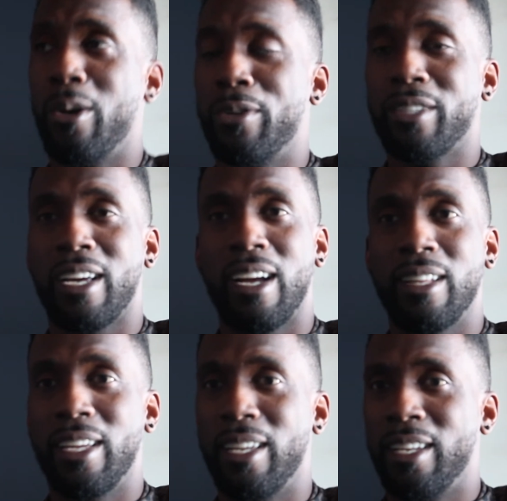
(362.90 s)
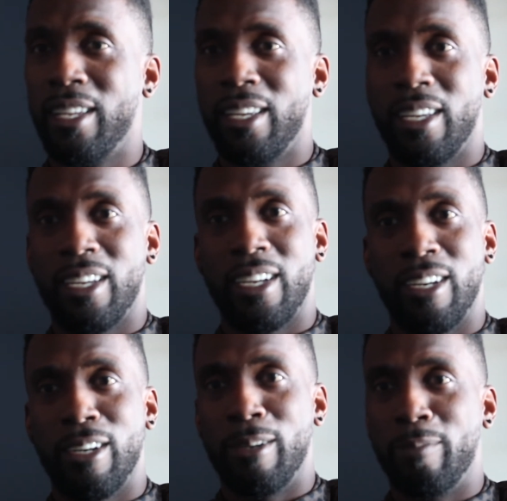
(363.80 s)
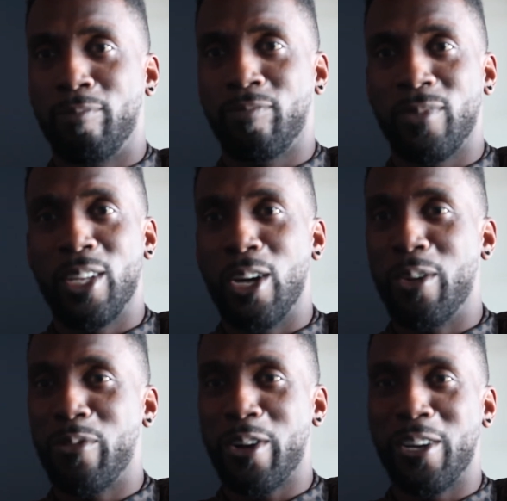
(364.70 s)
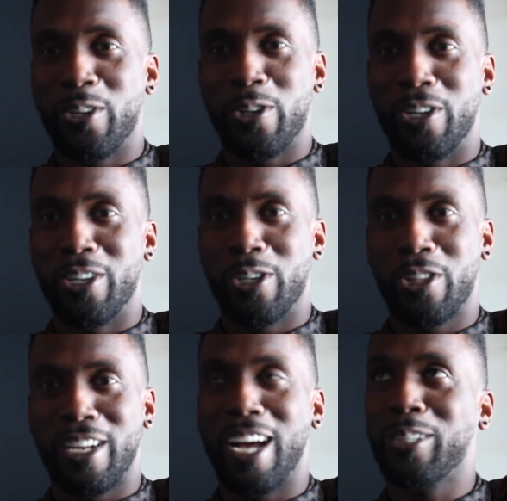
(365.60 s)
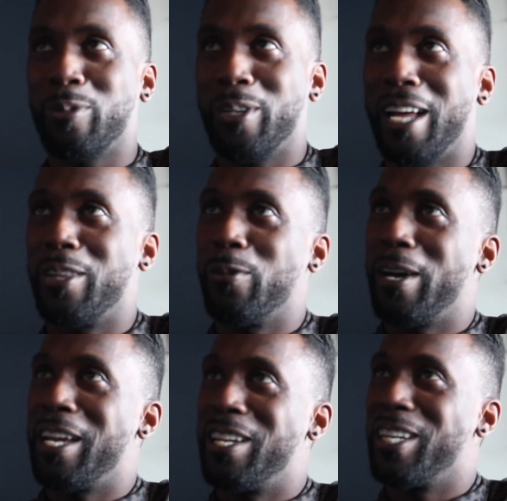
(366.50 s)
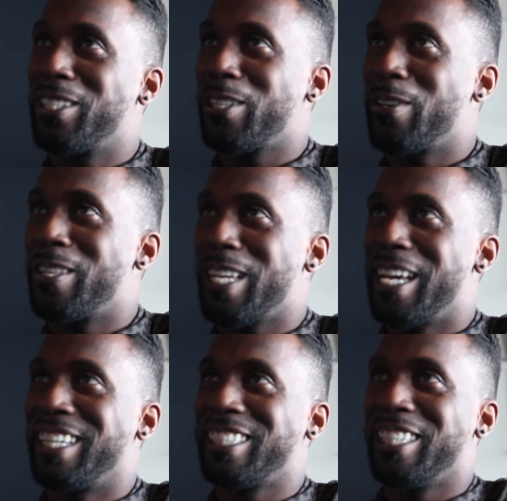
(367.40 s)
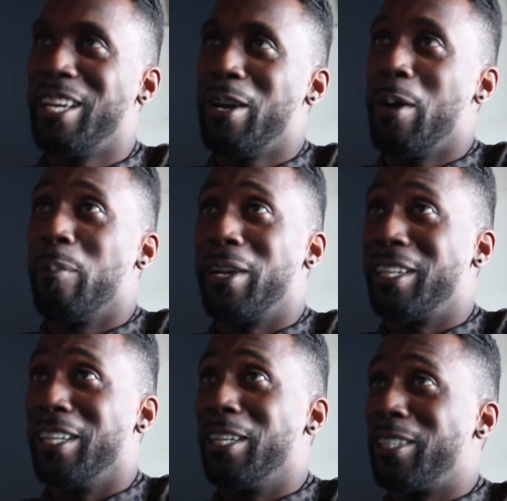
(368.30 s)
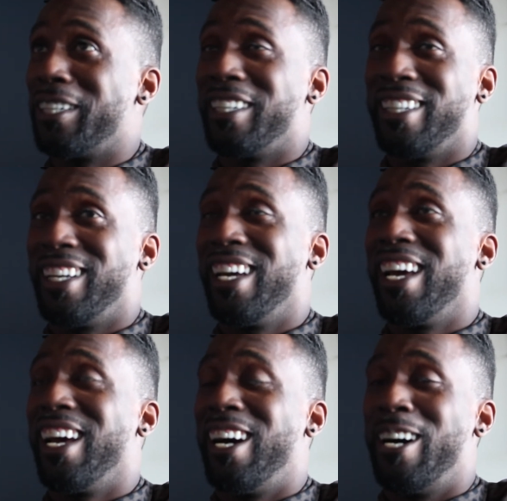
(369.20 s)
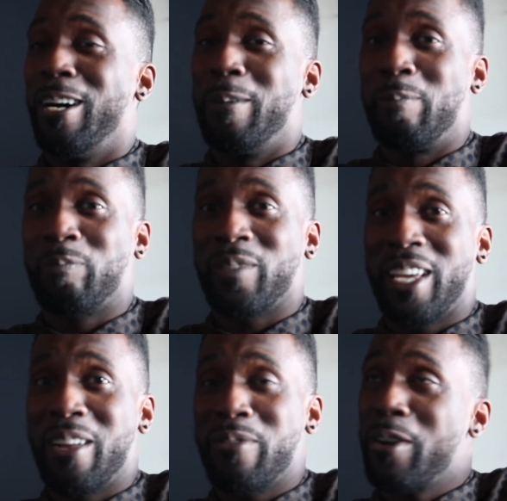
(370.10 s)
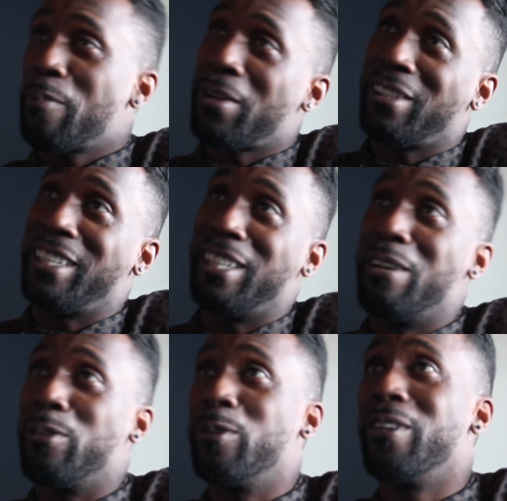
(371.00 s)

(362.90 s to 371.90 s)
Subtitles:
always a guy that, very unorthodox with the way he does certain things, but he does it at a very big league level.